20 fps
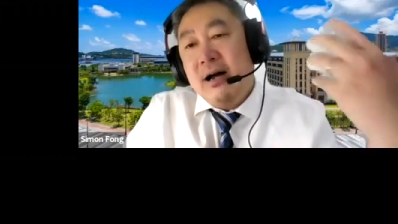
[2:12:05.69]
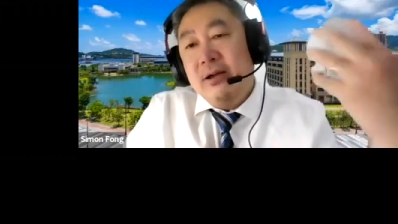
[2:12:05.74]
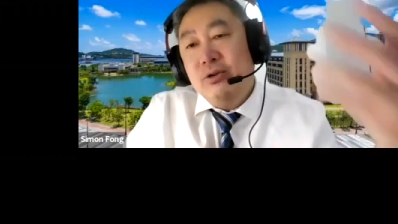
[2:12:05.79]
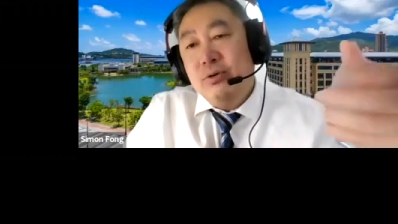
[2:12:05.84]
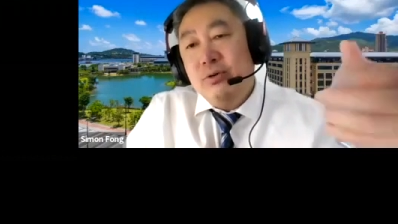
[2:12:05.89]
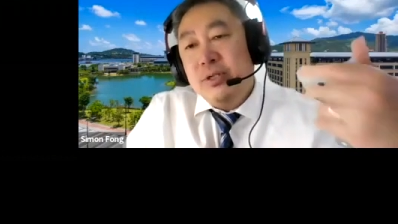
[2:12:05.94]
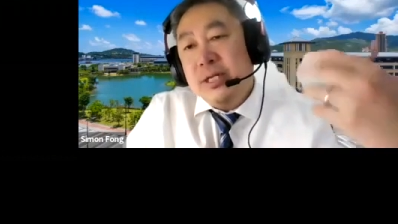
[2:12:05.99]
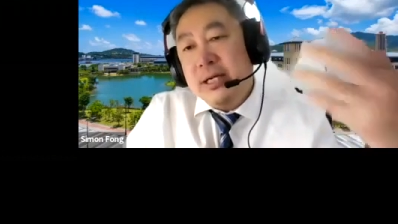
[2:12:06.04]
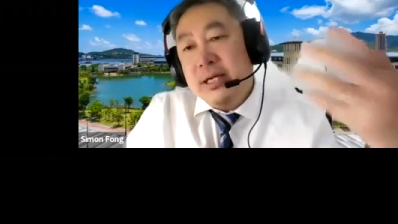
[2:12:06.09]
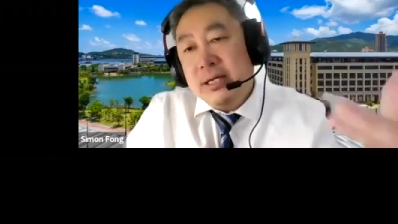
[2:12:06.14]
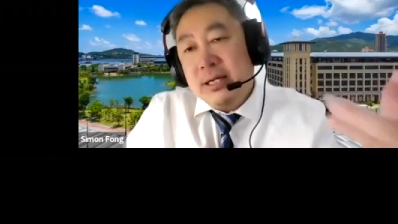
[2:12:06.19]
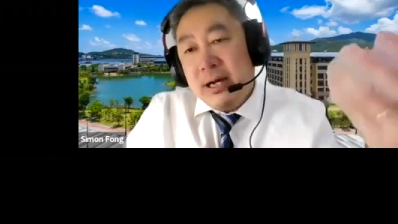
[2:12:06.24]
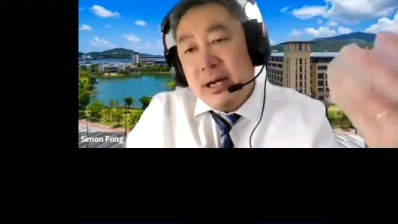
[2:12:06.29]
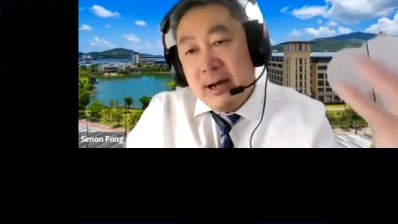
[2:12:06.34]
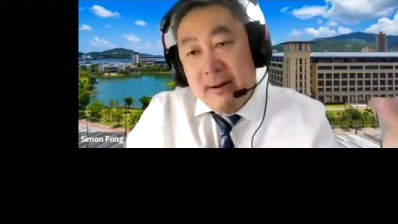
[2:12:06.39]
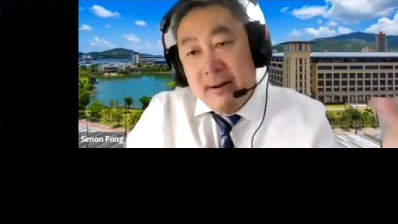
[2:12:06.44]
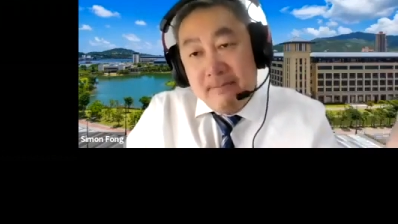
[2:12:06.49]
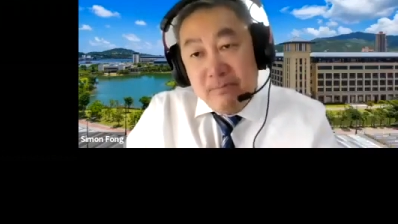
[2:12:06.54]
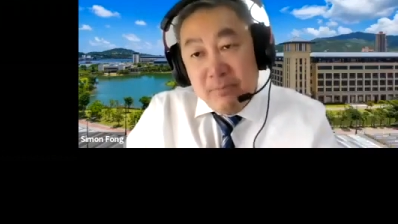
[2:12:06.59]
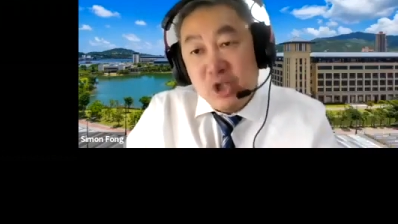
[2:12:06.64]
using
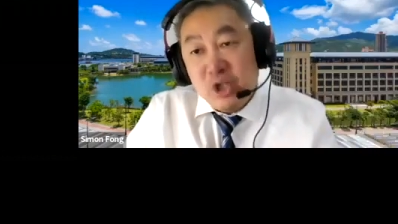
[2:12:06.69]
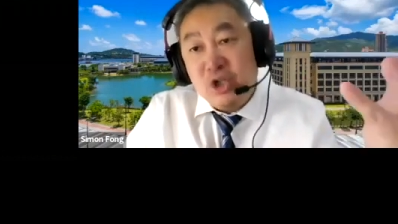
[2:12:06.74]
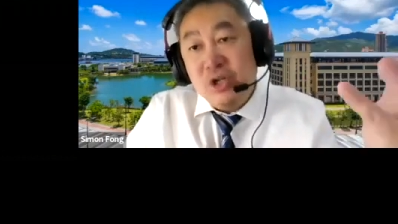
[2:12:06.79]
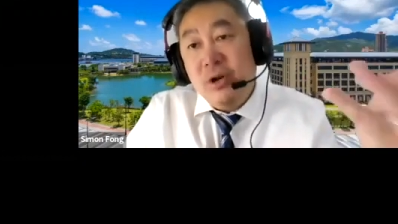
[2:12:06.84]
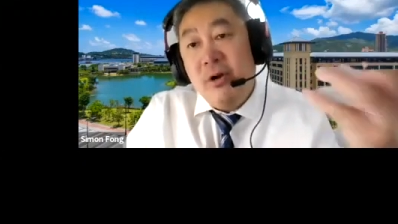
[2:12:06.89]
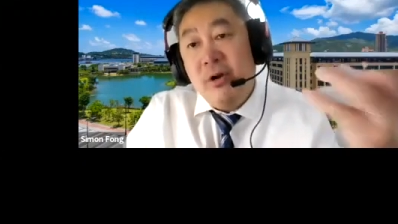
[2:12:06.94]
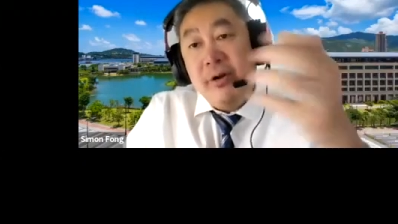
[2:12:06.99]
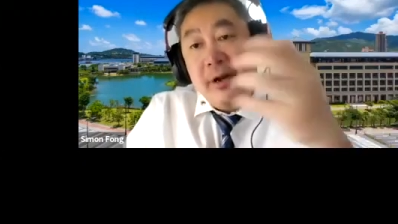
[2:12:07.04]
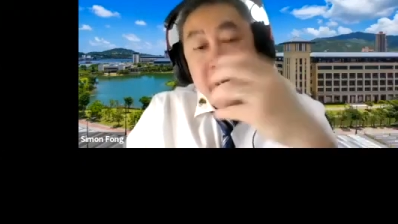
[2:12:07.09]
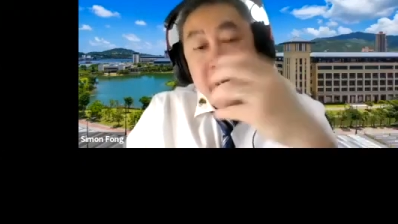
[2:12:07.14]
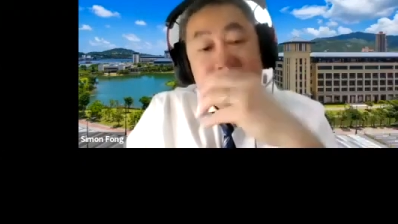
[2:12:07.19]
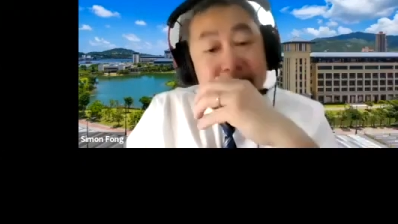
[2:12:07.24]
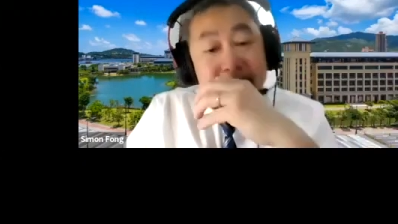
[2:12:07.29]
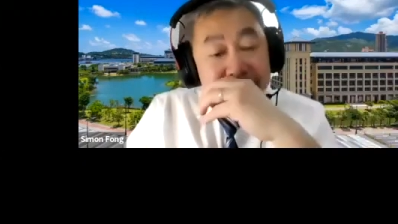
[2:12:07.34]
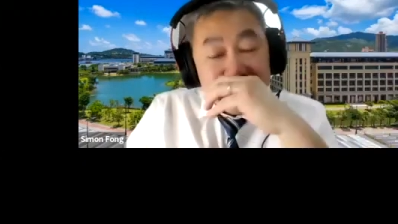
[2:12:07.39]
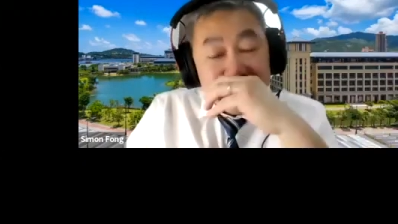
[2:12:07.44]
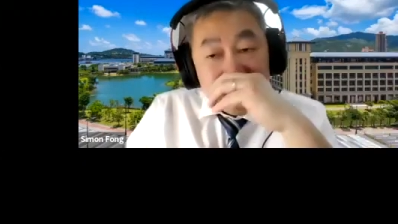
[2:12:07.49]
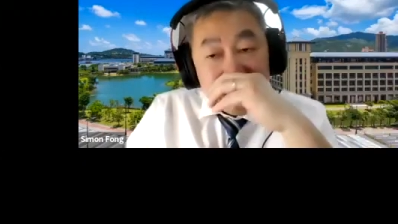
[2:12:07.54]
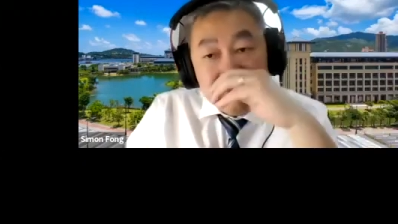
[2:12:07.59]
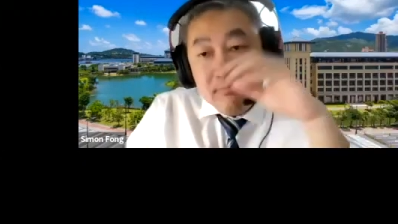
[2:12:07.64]
machine learning
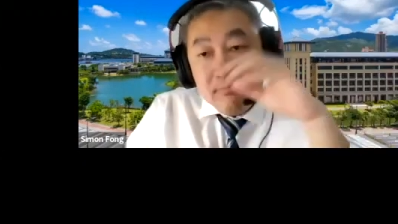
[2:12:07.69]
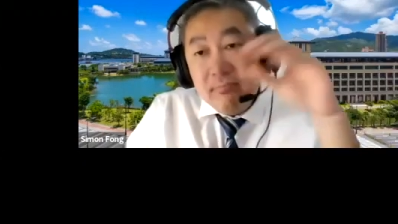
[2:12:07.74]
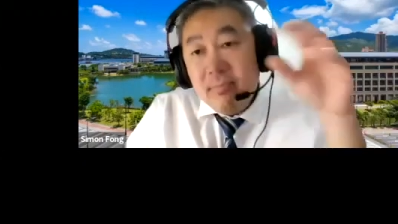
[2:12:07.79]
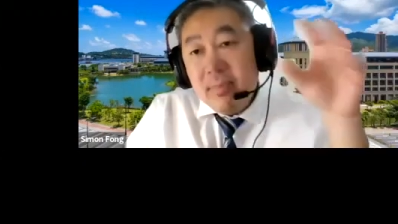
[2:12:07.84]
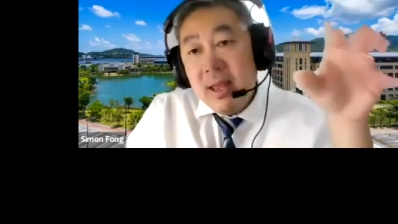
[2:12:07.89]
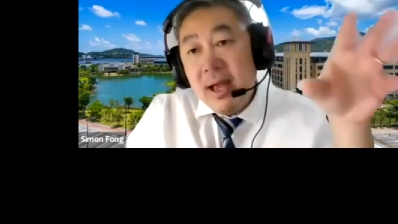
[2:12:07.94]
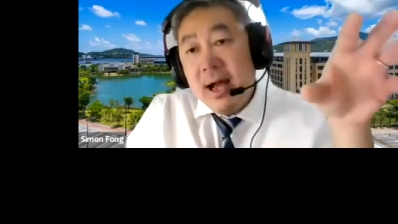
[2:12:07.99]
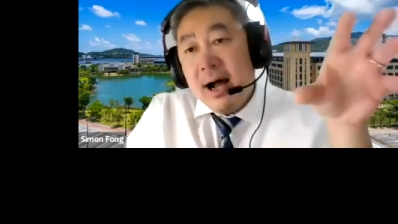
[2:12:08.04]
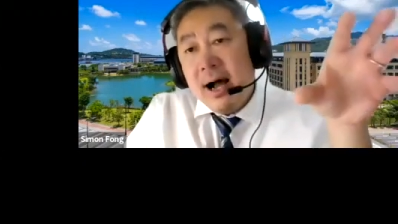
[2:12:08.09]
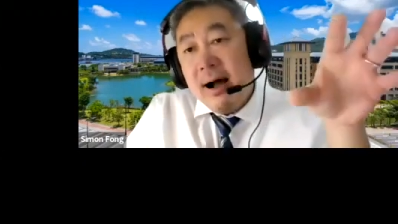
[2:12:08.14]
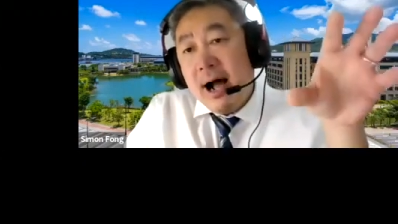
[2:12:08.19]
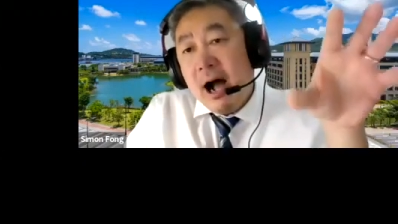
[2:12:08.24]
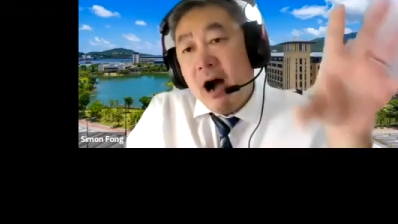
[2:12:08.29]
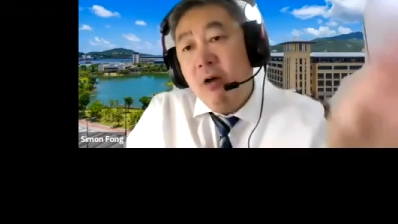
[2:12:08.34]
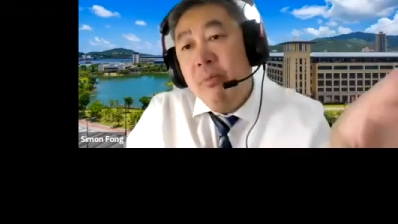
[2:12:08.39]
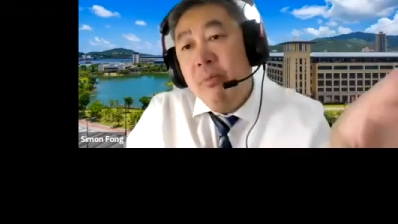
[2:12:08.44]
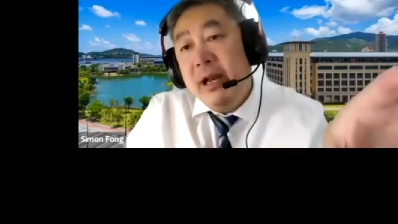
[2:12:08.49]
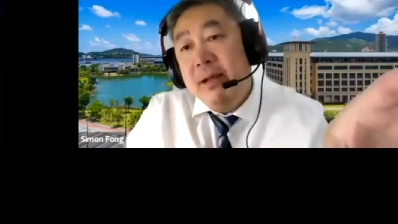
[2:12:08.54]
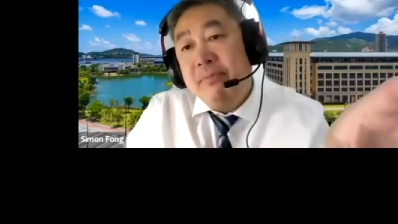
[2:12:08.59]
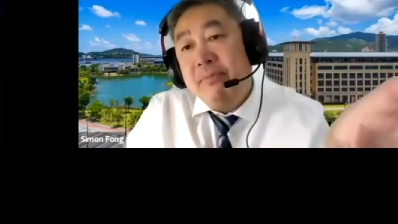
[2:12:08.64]
how
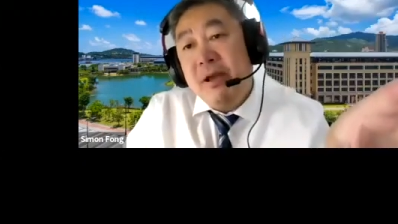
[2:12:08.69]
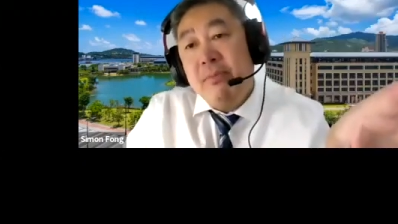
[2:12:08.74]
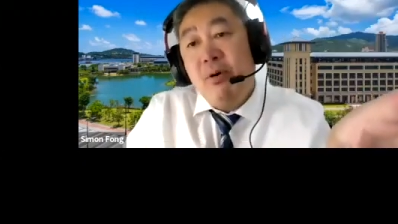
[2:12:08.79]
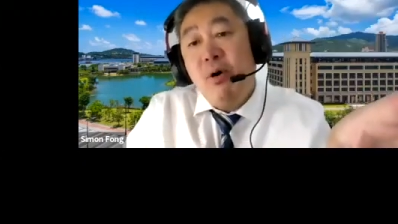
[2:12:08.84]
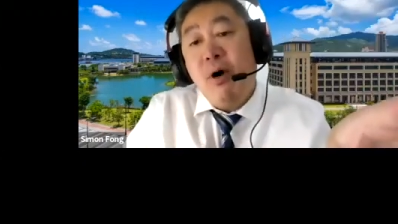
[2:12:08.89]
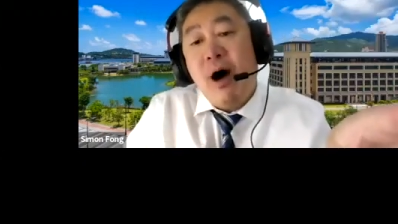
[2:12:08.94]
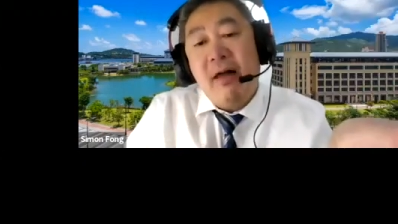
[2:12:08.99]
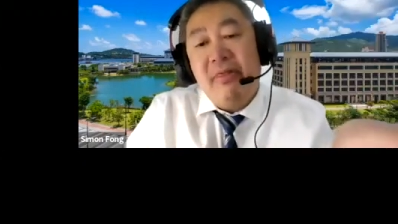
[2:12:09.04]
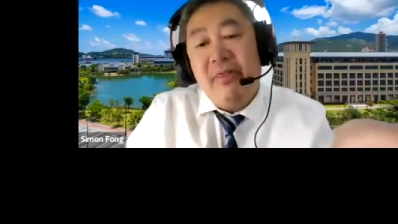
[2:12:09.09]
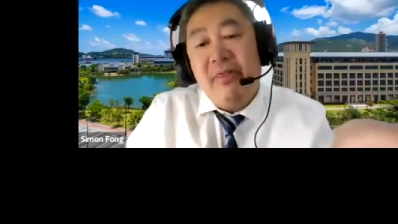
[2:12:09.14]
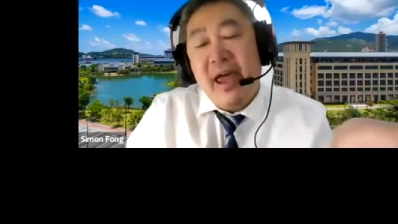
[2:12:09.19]
many people are